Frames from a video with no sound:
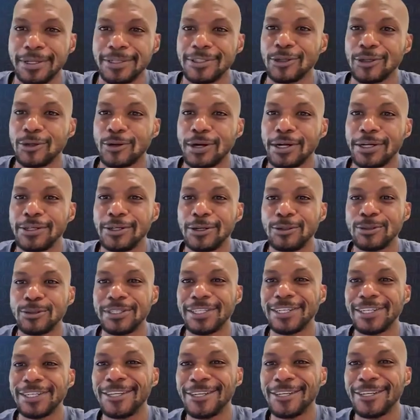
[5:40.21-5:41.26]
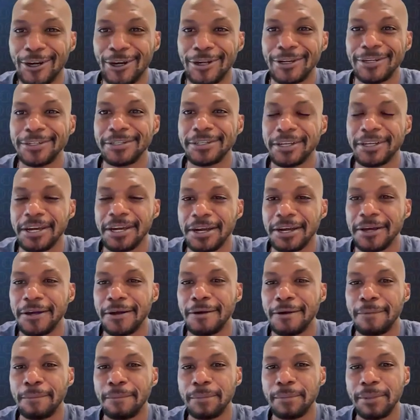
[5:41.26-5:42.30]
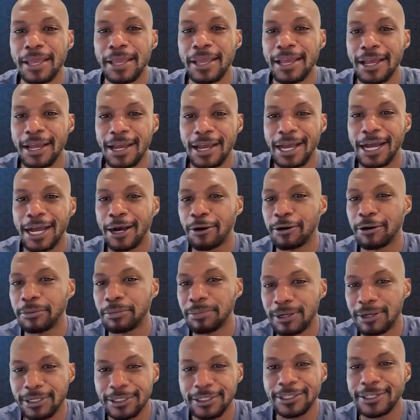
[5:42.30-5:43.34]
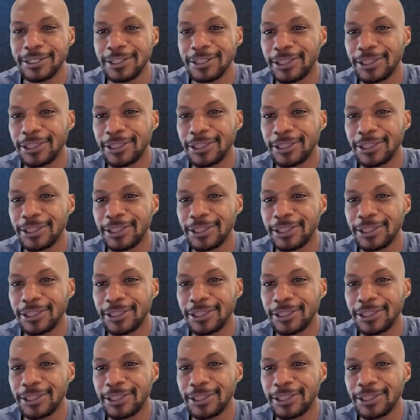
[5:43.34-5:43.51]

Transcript: That's a great note to end it on. Howard Butler,